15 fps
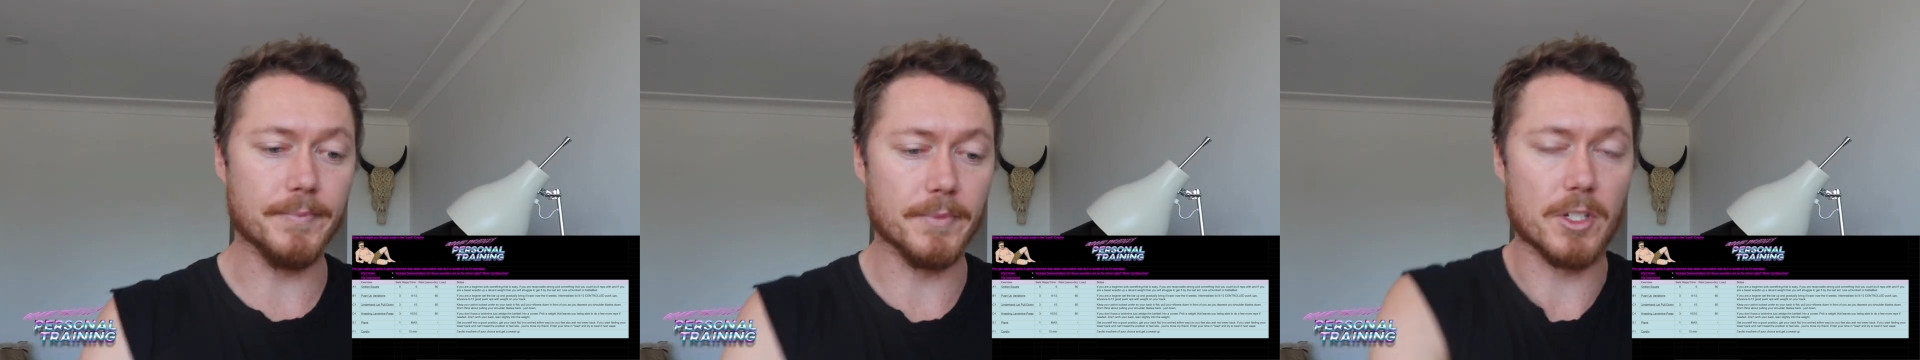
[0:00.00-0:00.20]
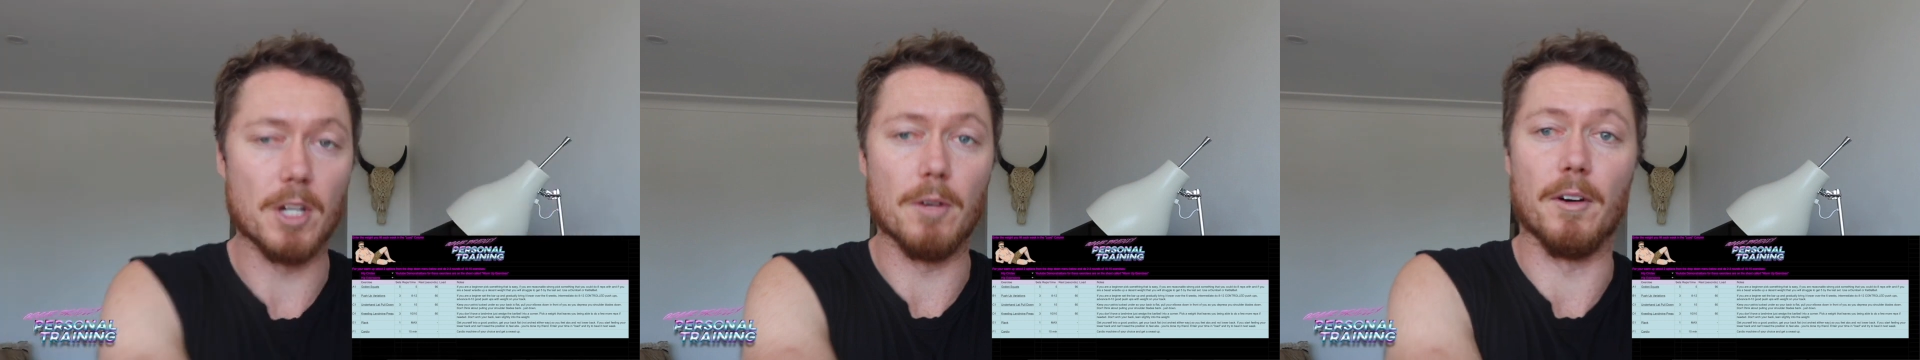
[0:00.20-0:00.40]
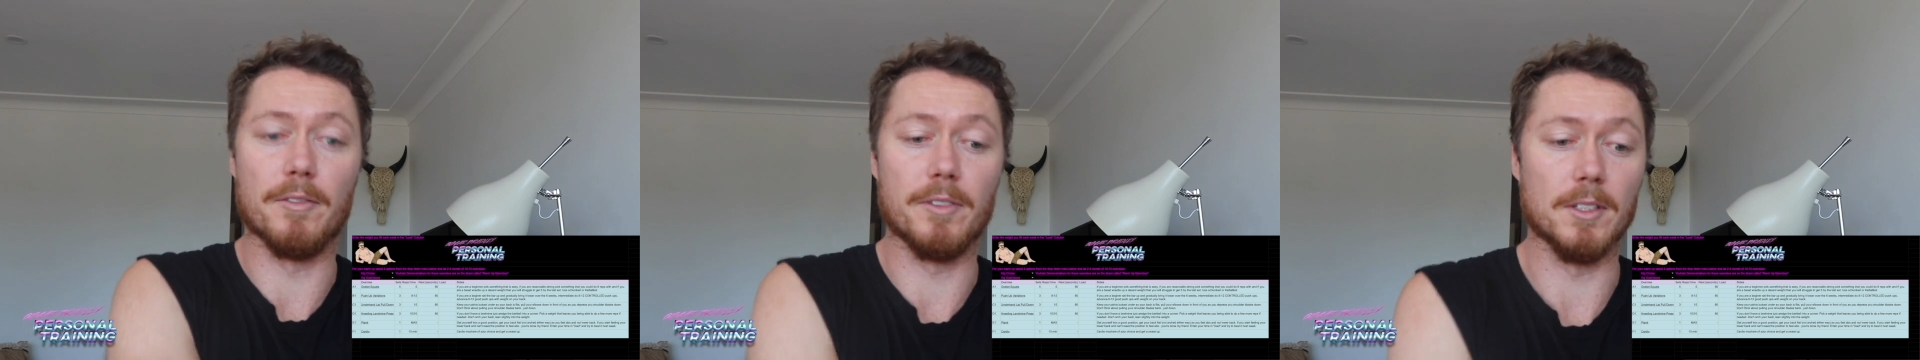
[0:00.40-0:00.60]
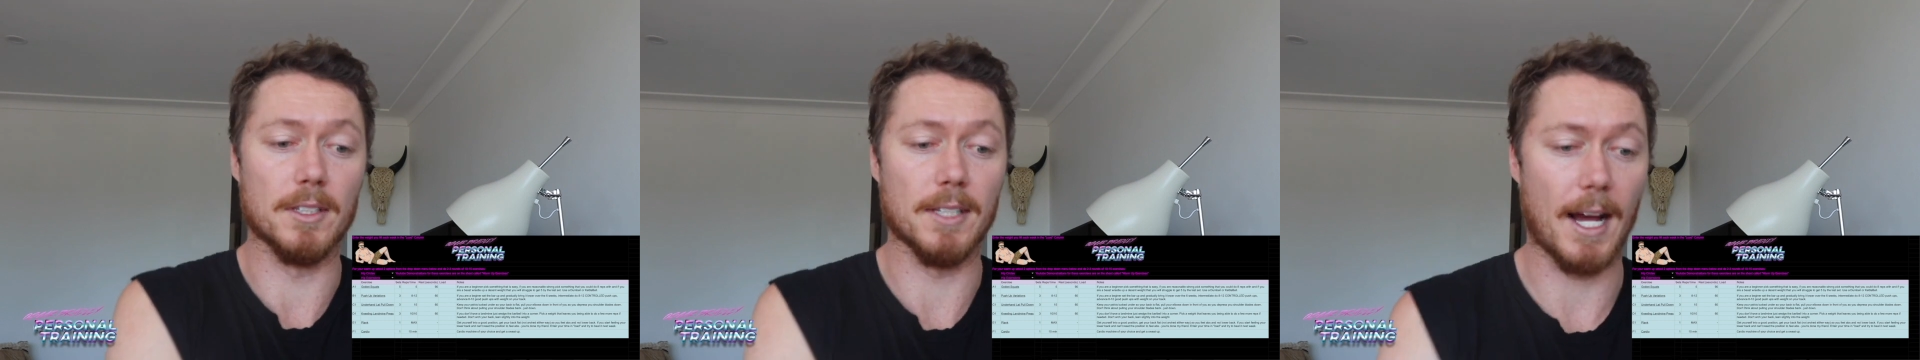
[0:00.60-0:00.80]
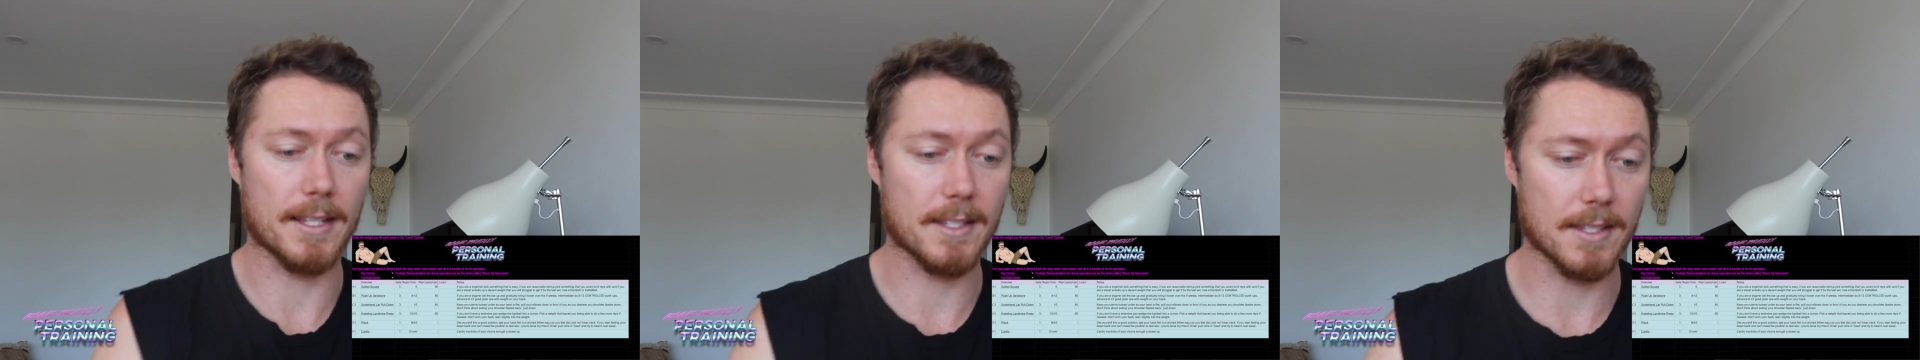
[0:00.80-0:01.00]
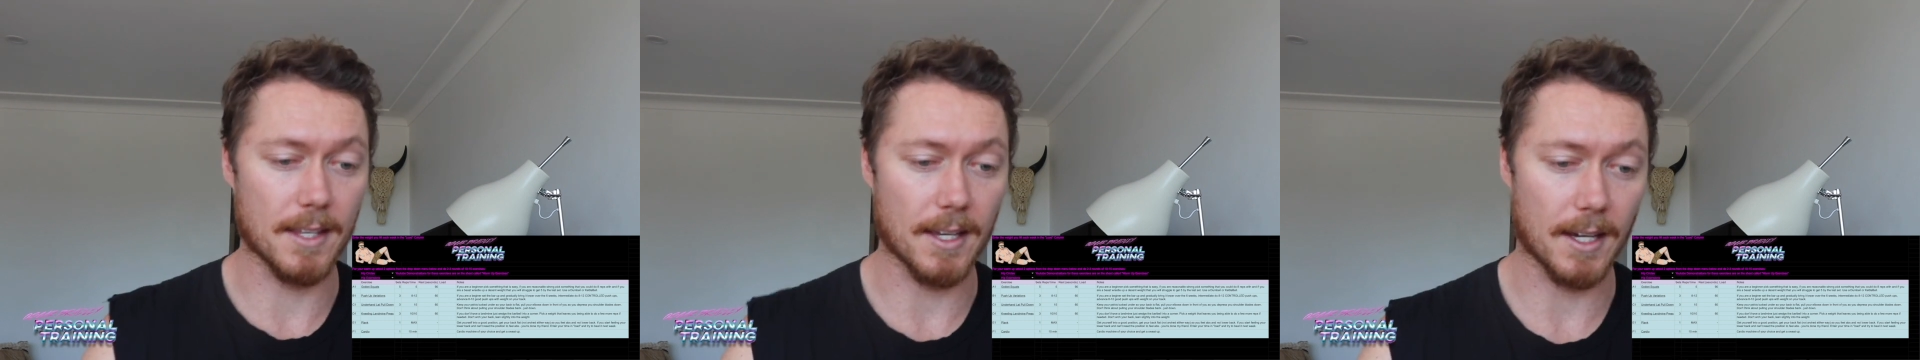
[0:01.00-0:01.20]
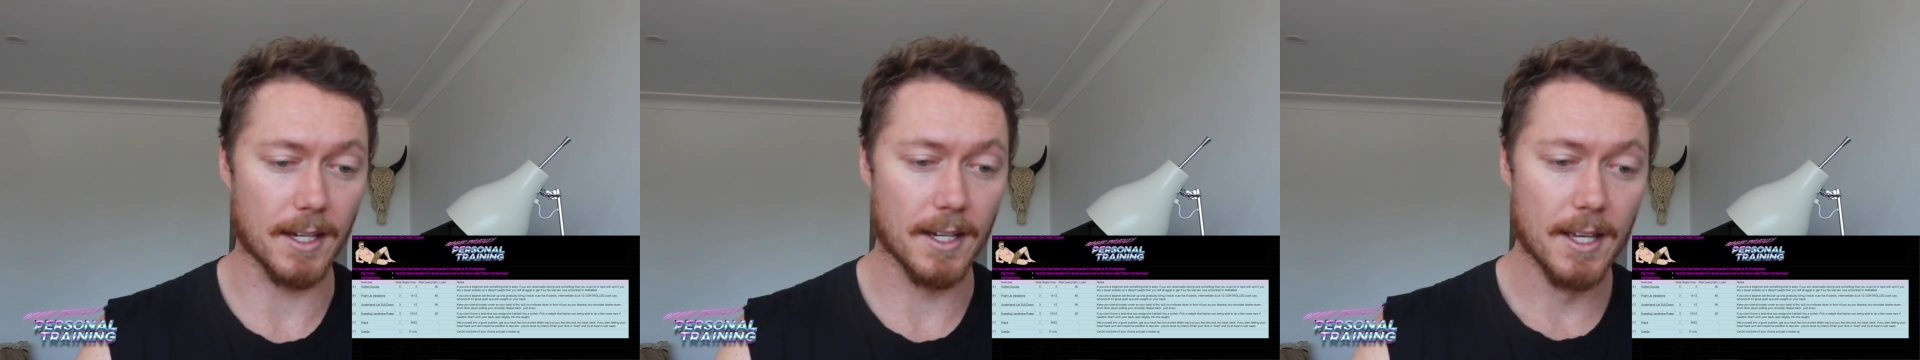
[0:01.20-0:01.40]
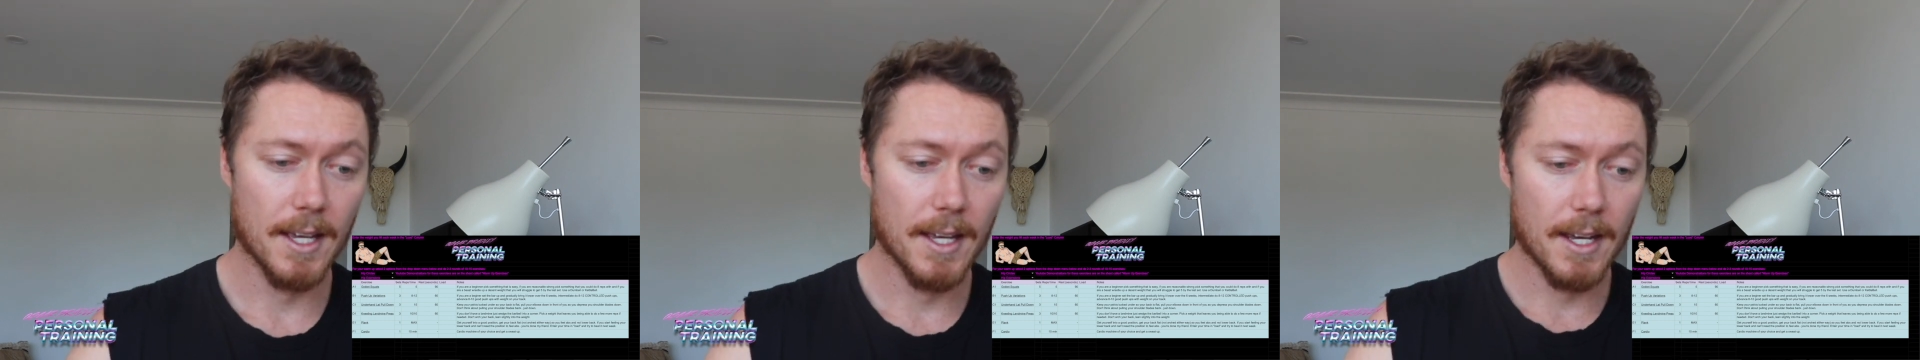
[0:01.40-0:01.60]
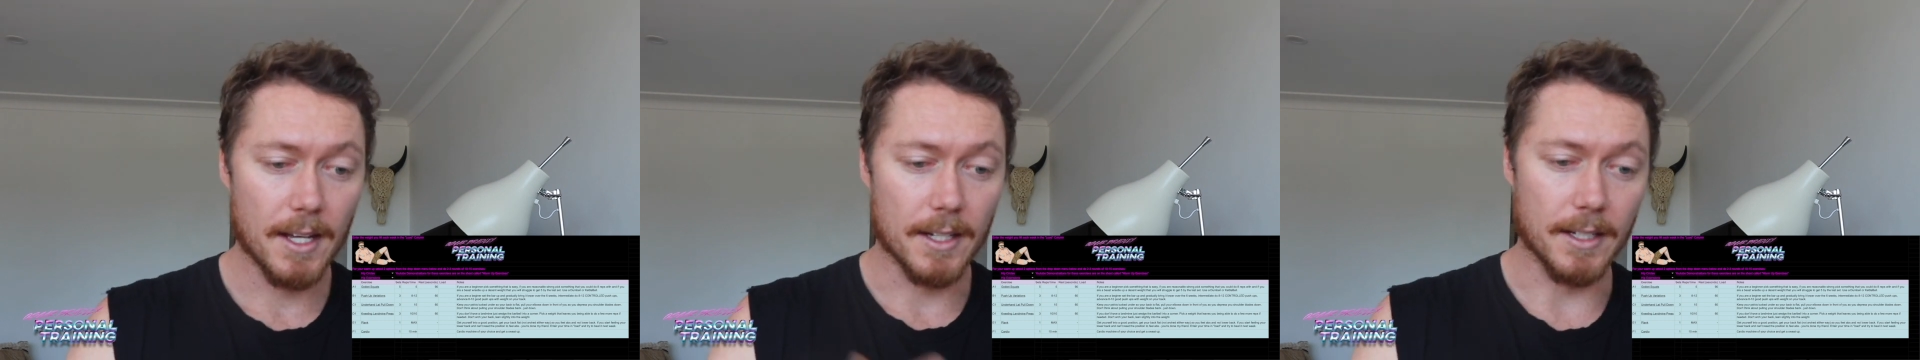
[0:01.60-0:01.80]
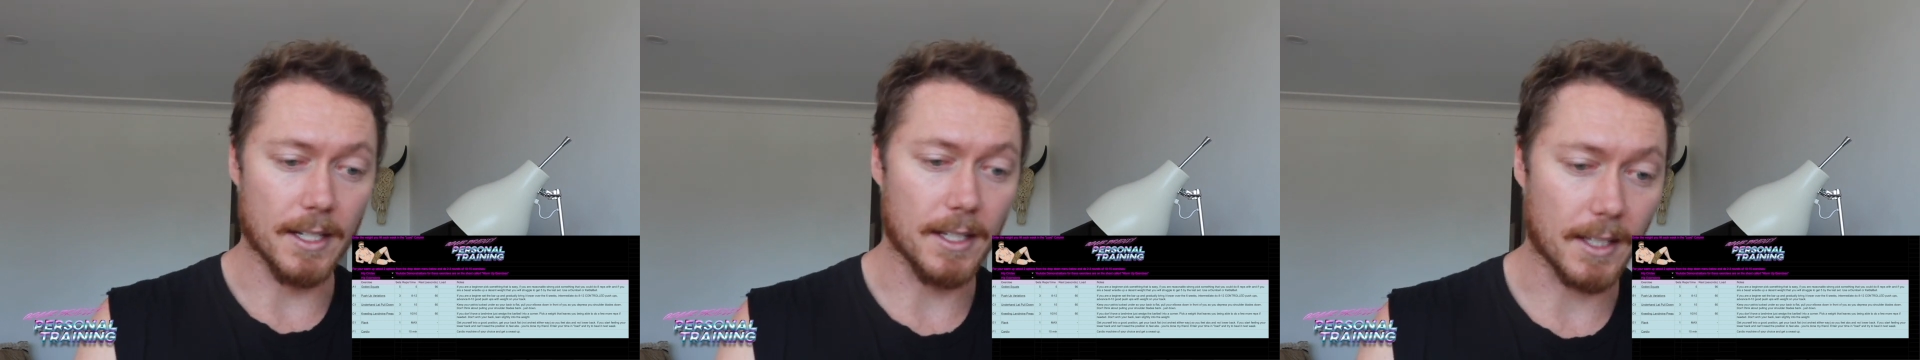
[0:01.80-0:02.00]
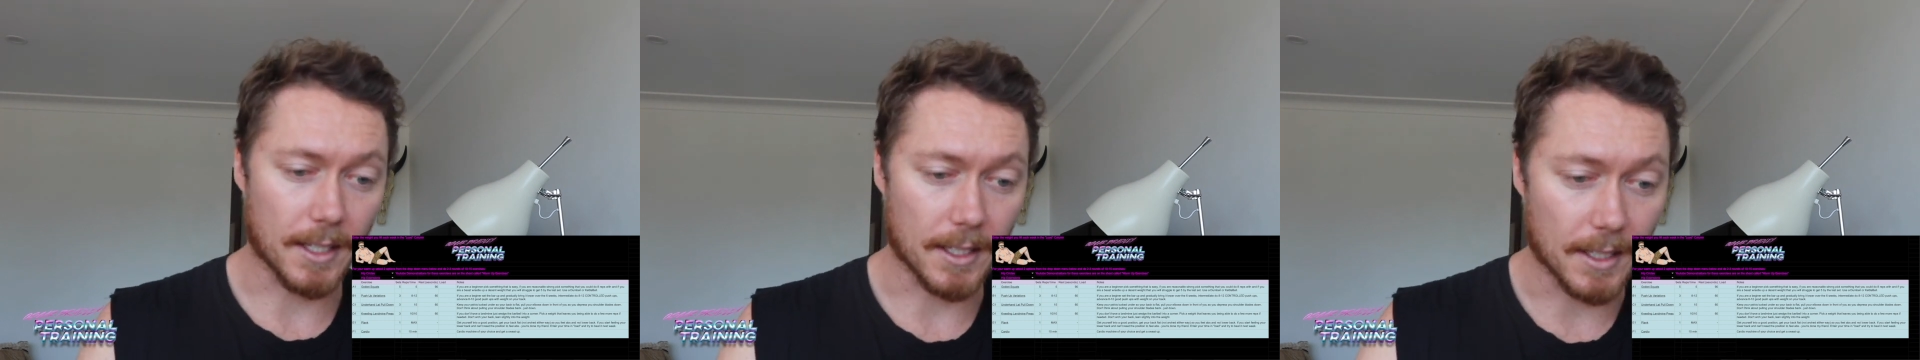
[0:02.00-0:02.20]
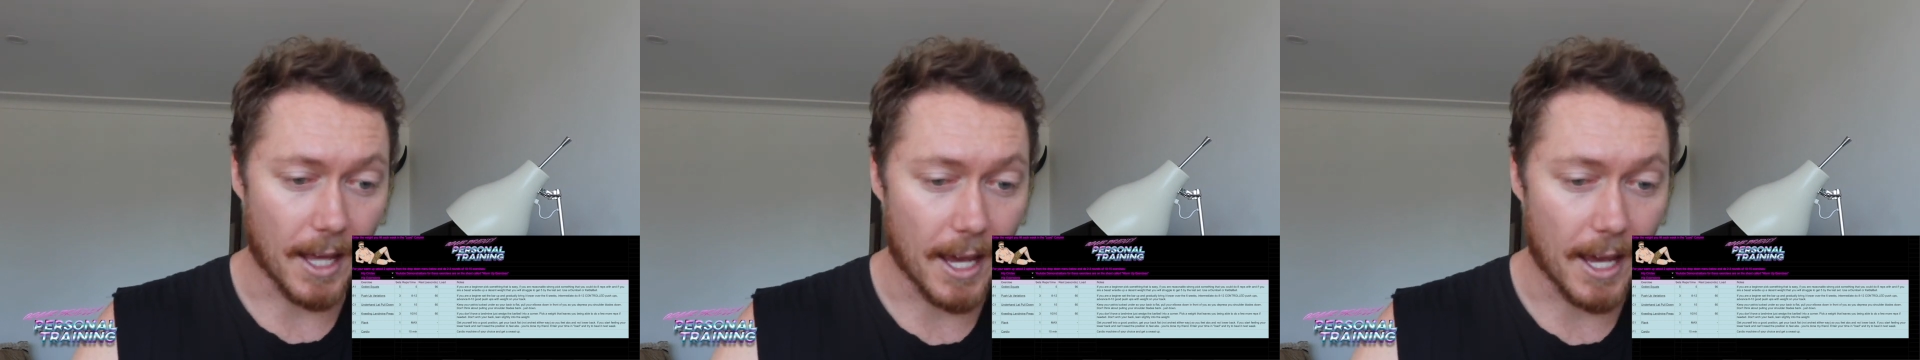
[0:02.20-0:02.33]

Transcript: So you want to feel lats there. Kneeling